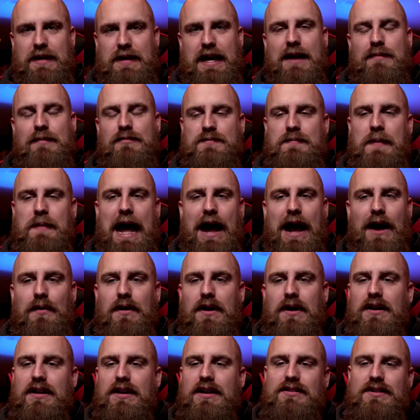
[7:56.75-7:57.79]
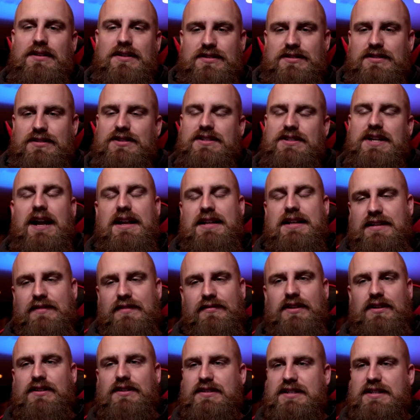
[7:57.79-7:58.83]
cameras powered and there's there's kind of
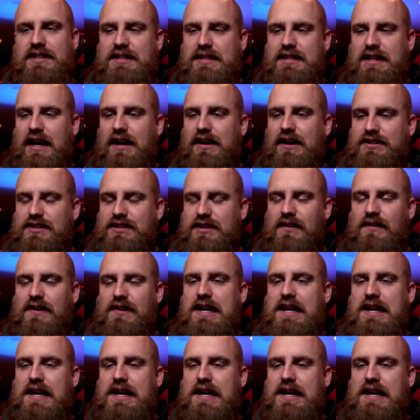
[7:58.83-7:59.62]
difficulties there so